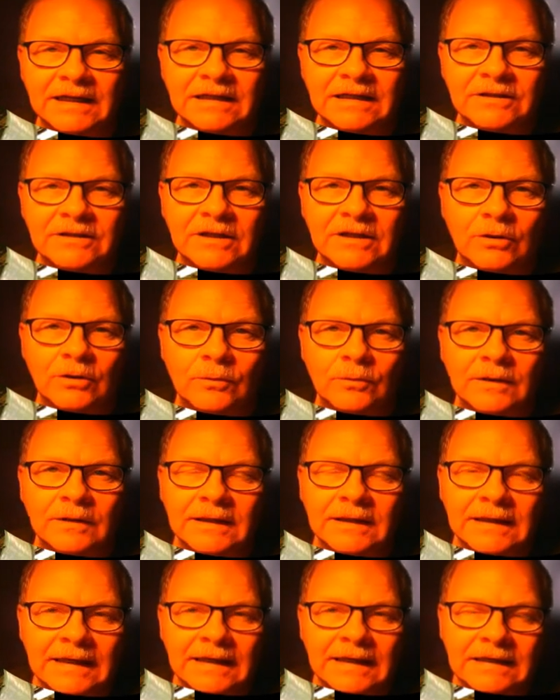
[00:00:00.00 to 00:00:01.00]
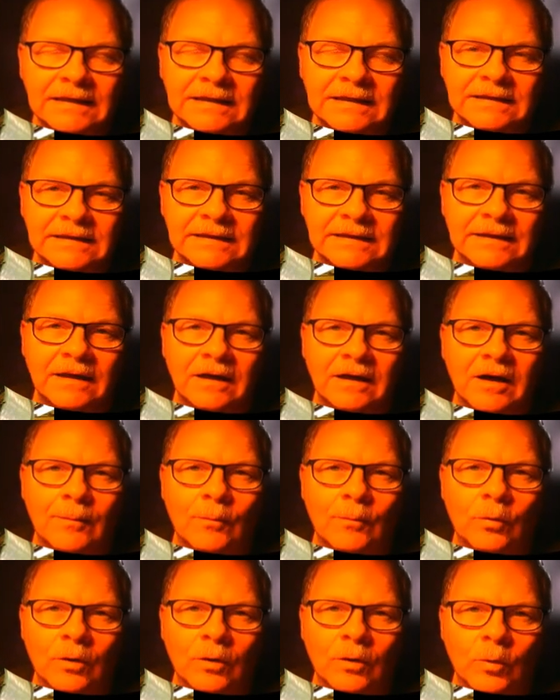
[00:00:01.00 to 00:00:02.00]
you know, he could get a lot
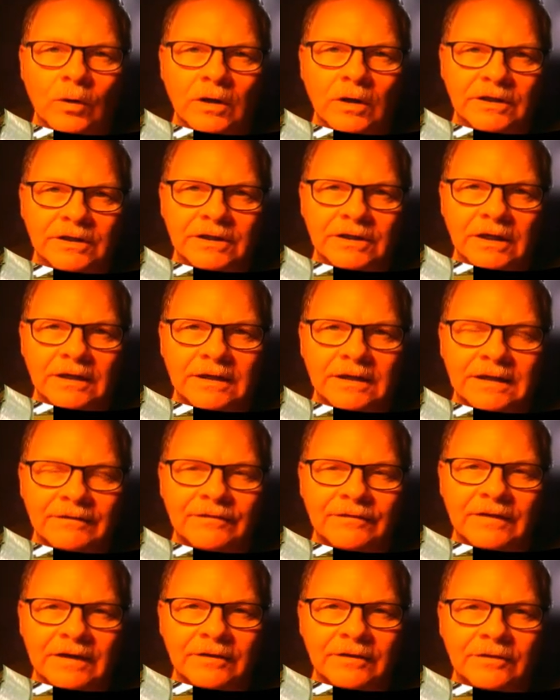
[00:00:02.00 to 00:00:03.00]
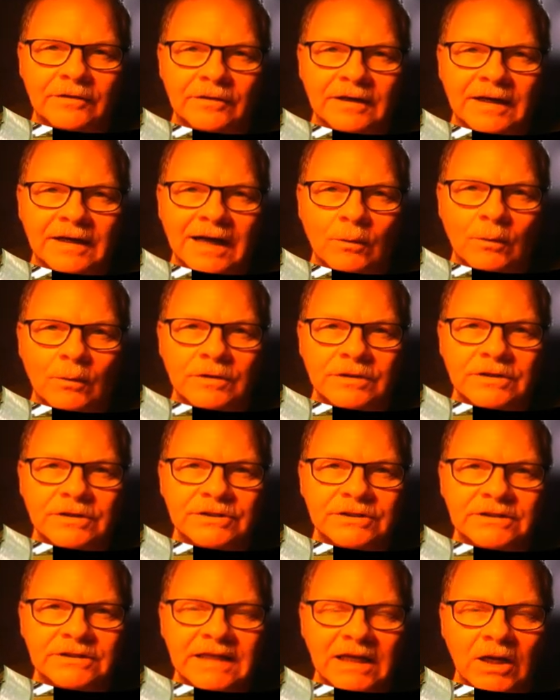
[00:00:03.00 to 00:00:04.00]
more work done if that other guy would
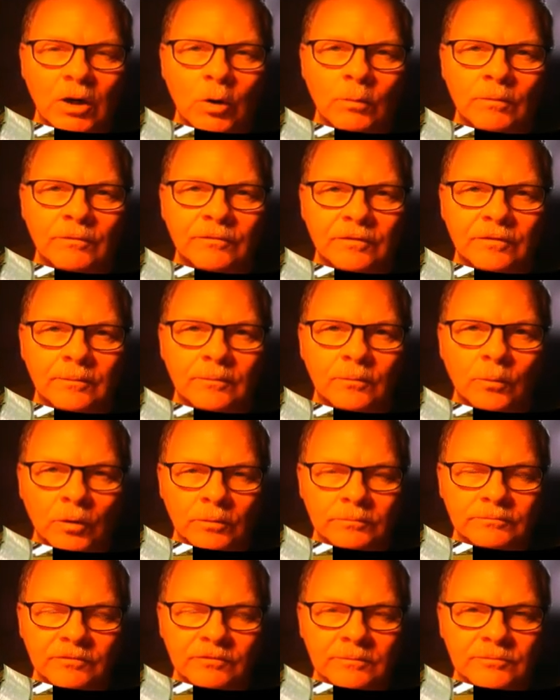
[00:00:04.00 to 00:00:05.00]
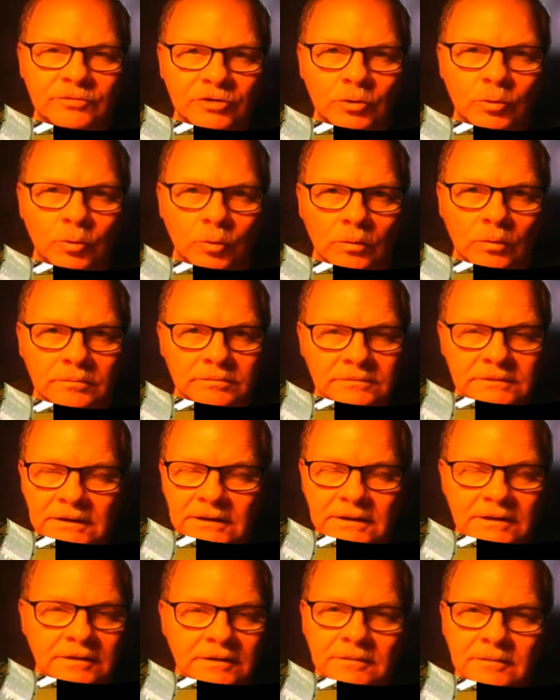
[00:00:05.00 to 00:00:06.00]
just stay home from school,
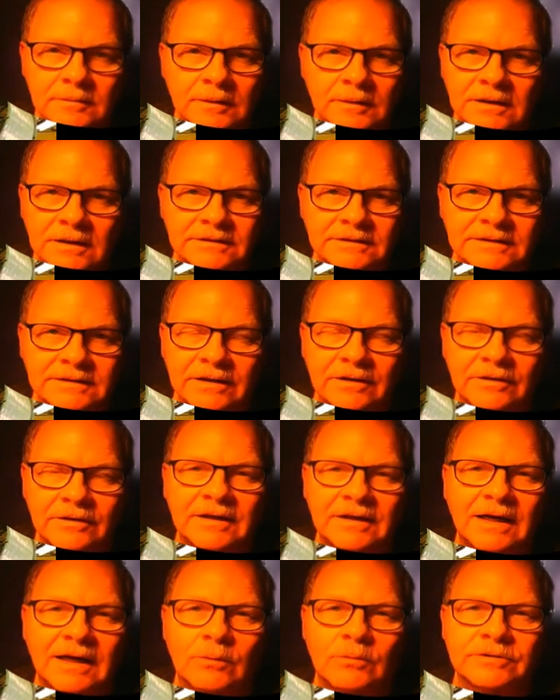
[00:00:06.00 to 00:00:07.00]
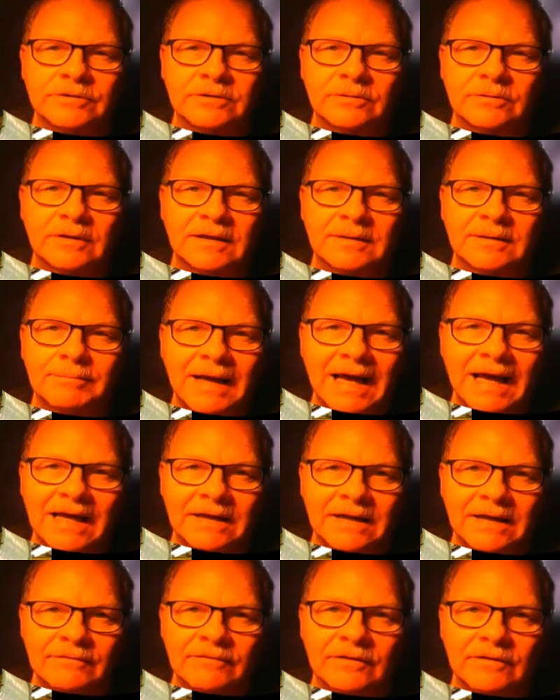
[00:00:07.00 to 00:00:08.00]
because that other guy was a really bad
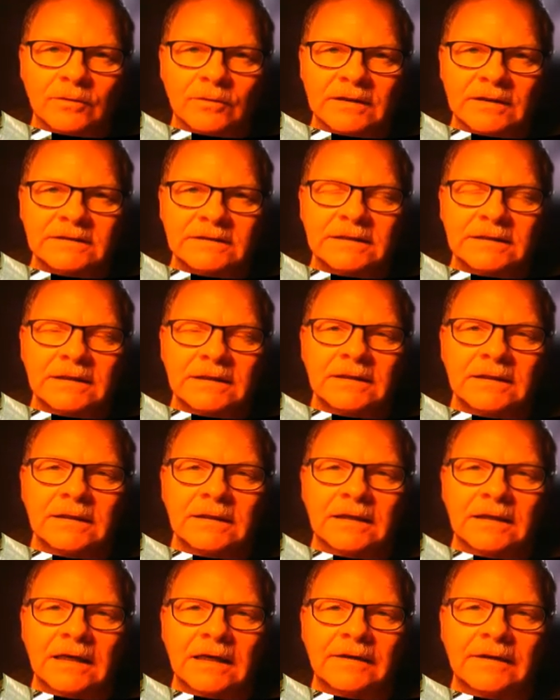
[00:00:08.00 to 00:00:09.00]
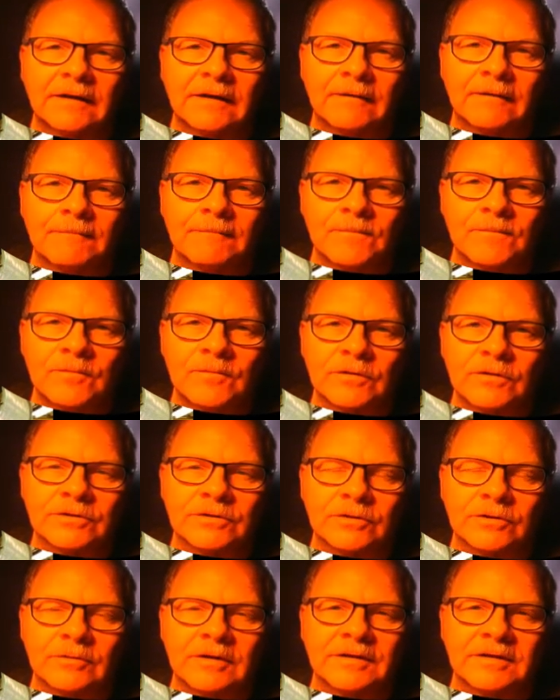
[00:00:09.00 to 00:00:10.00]
influence. And 1
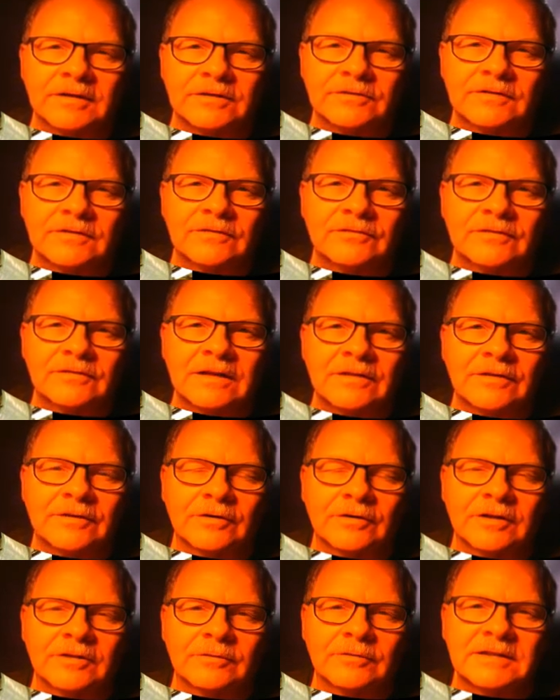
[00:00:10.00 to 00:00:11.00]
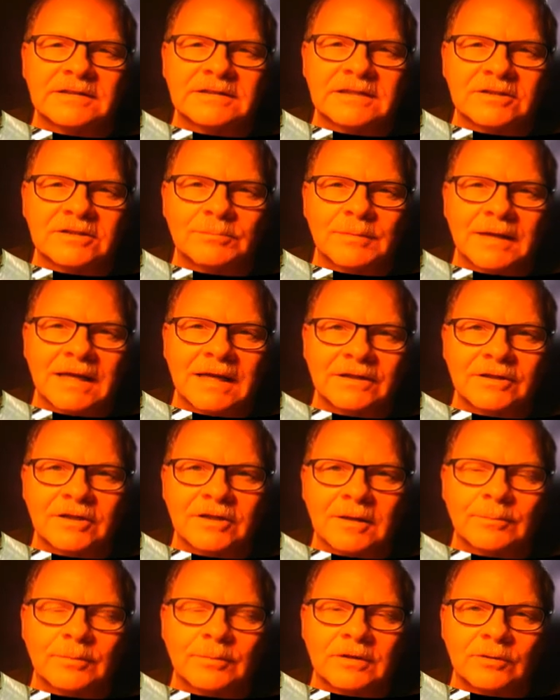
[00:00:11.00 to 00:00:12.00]
Corinthians 15:33 says bad
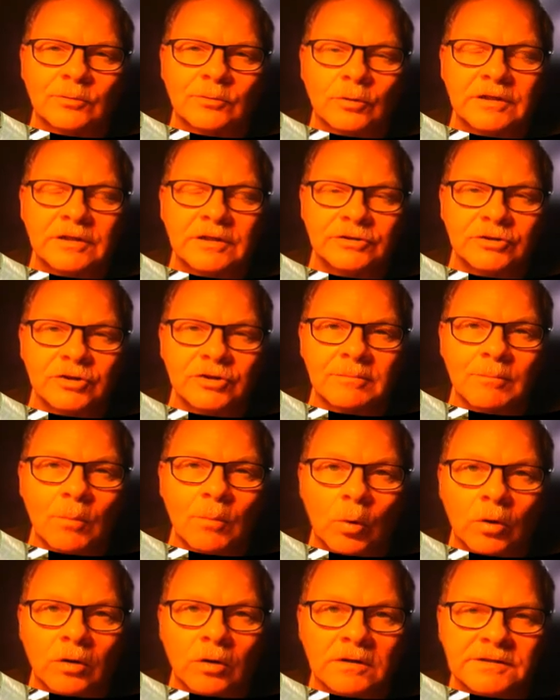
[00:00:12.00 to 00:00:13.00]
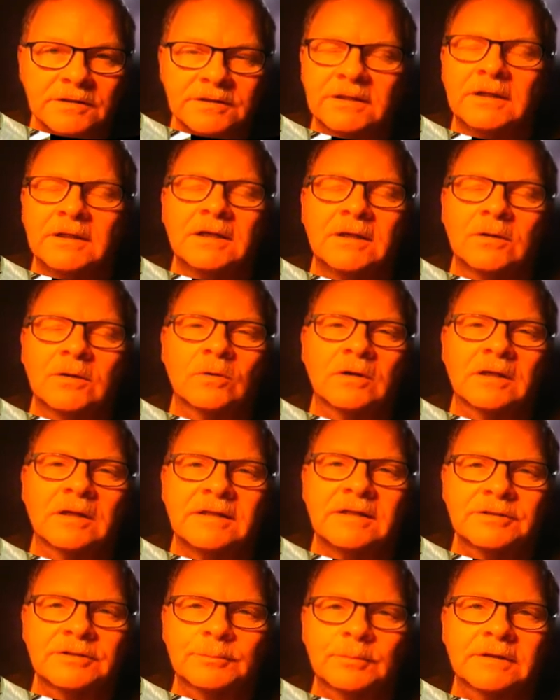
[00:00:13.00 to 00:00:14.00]
company ruins good morals. Well, in
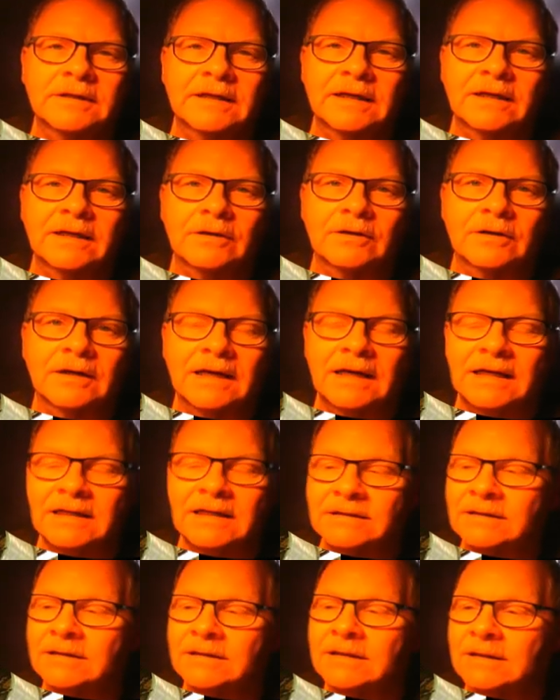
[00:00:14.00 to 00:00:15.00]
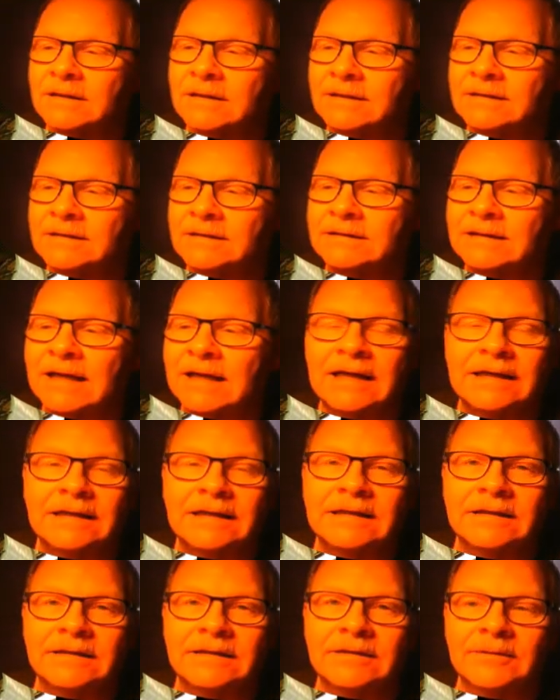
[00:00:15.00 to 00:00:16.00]
this particular case, this guy
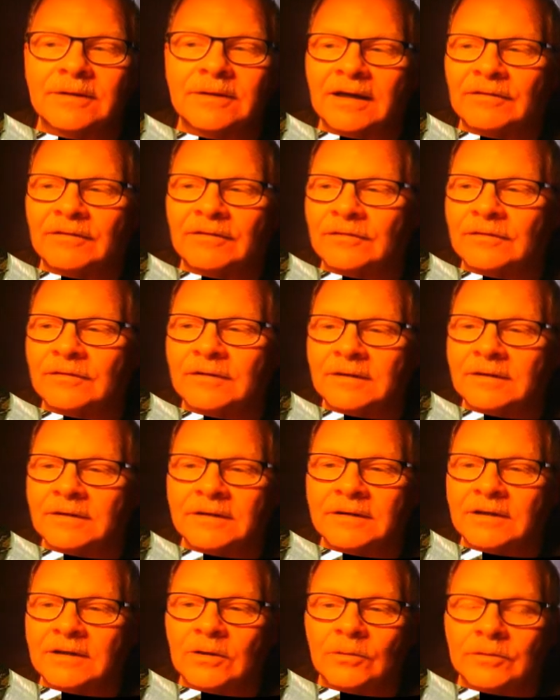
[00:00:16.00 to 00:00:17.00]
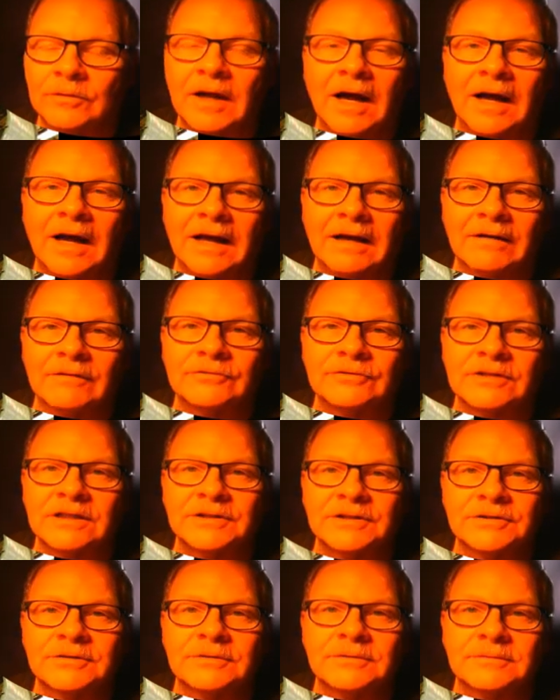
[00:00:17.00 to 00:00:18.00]
needed to have, you know, not have
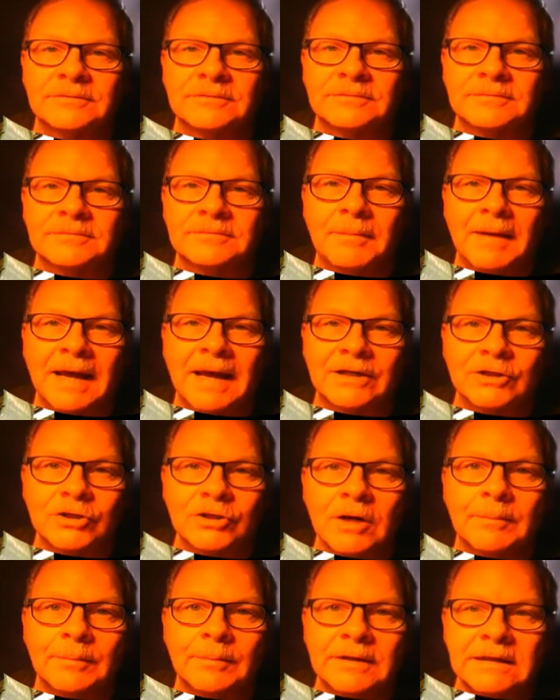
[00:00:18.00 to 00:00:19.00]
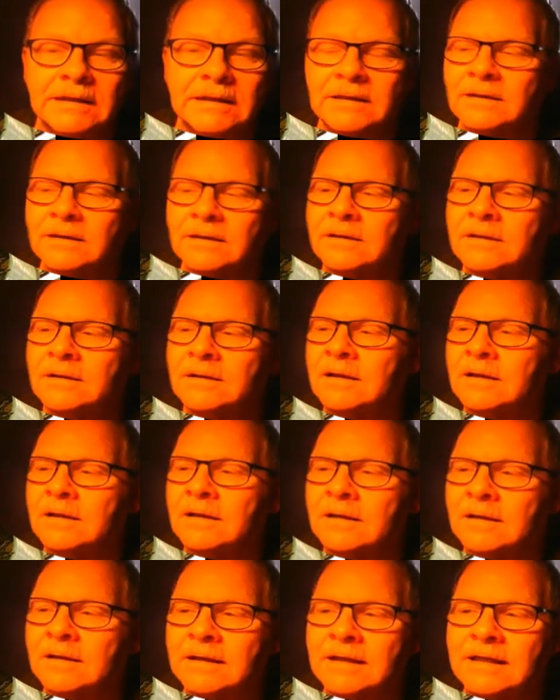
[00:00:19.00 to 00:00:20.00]
such bad company,
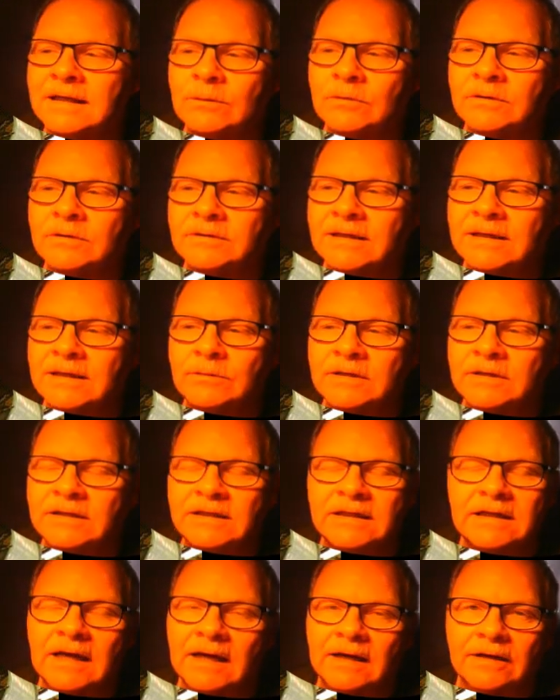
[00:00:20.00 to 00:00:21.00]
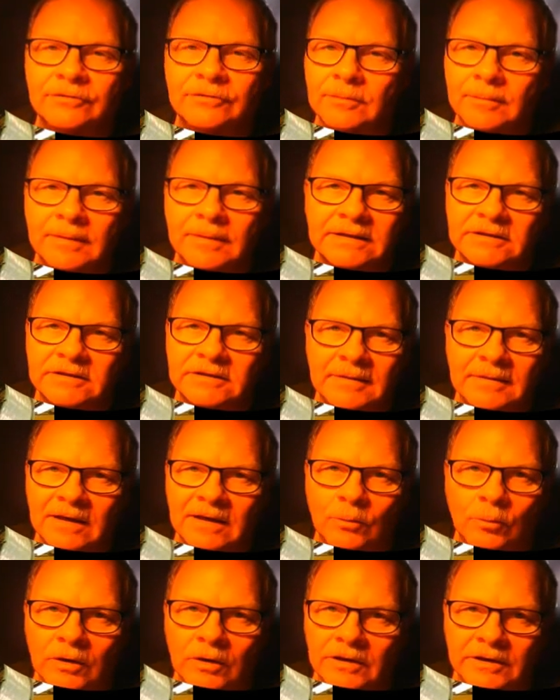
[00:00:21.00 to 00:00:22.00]
and he got a tremendous amount
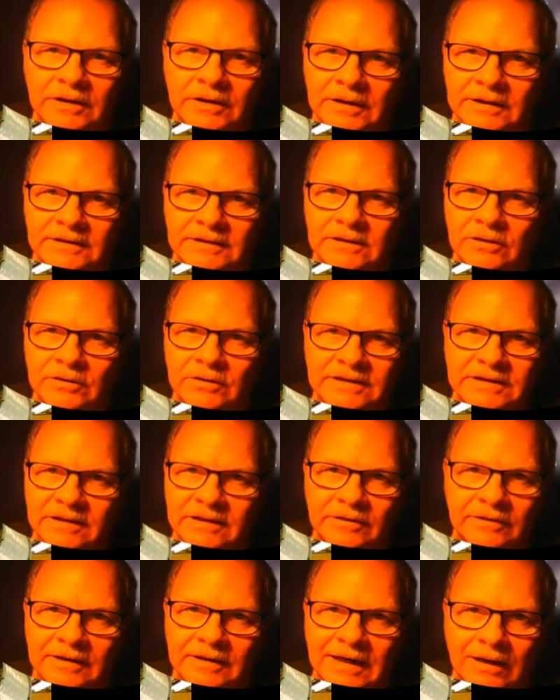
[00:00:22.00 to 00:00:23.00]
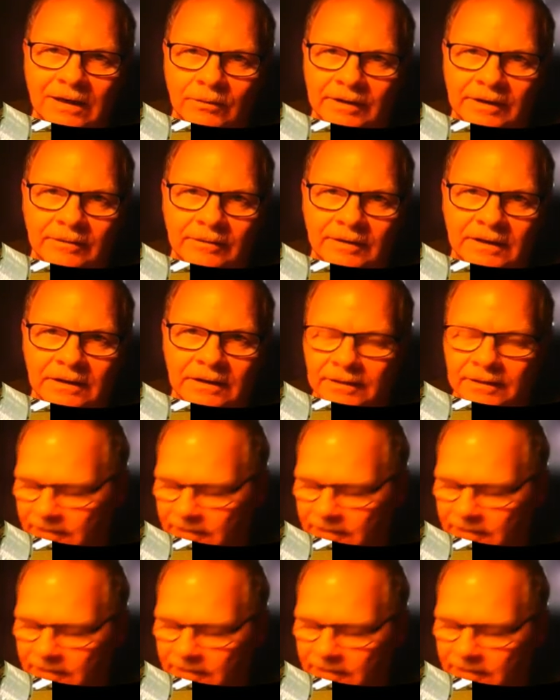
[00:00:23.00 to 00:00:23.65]
of work done as long as that other guy wasn't around.